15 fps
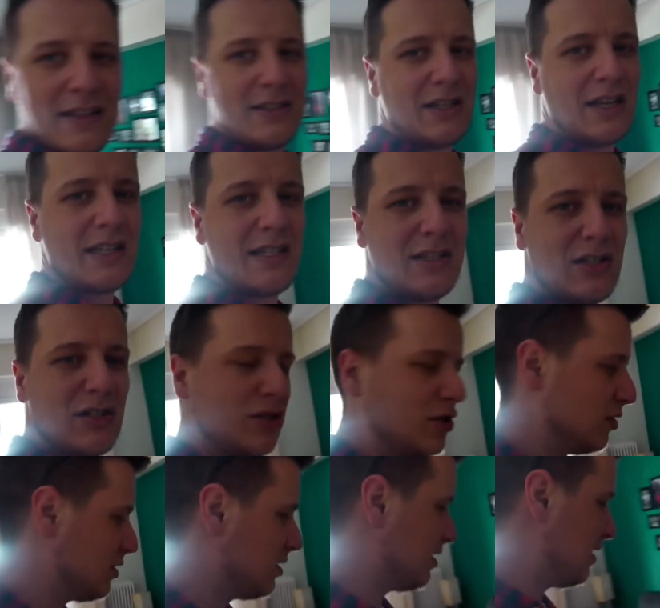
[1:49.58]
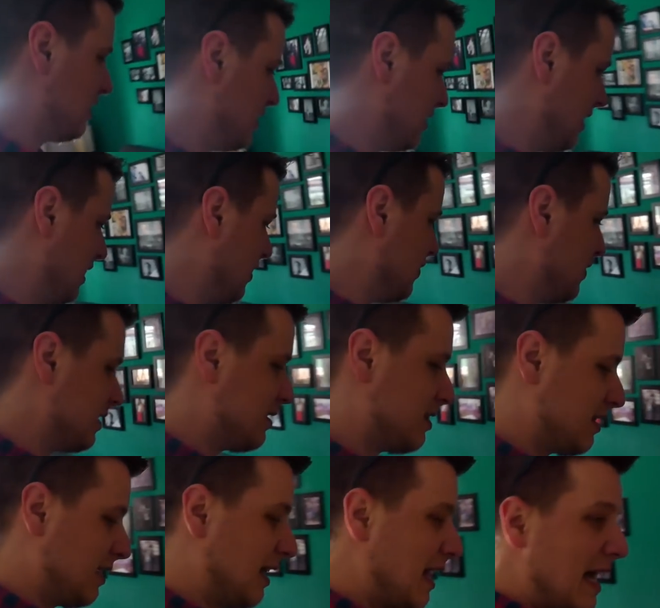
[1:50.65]
Jason just used uh,
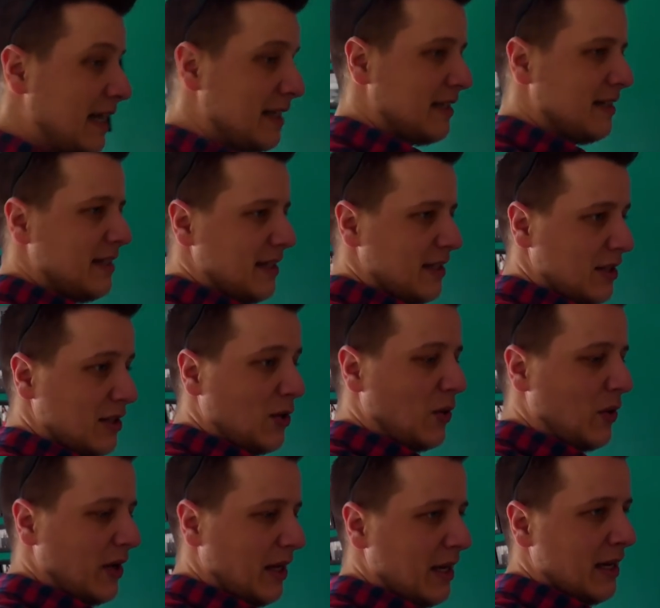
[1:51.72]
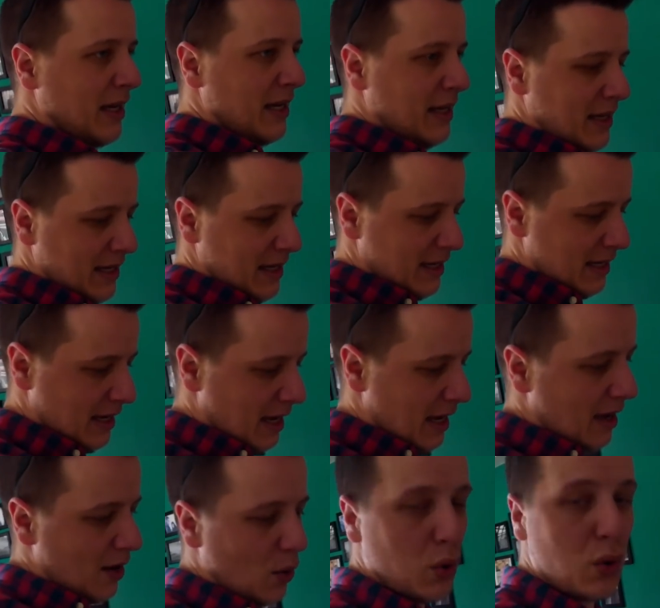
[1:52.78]
Ilona's glasses as a toy.
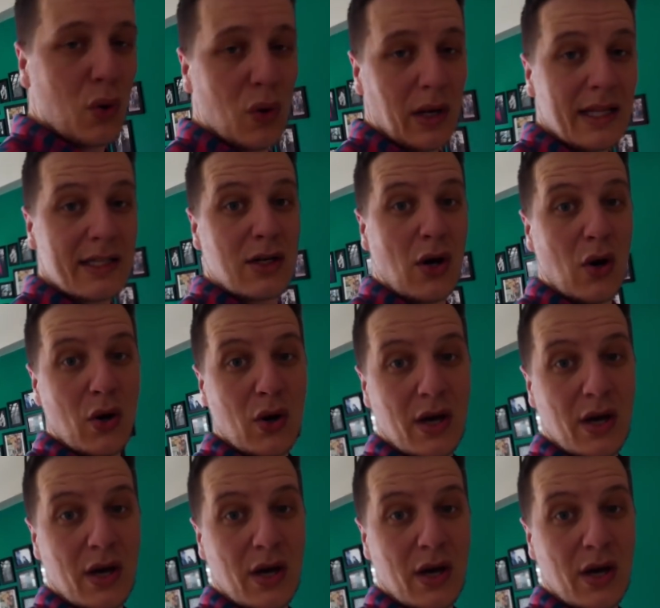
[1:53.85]
let's go.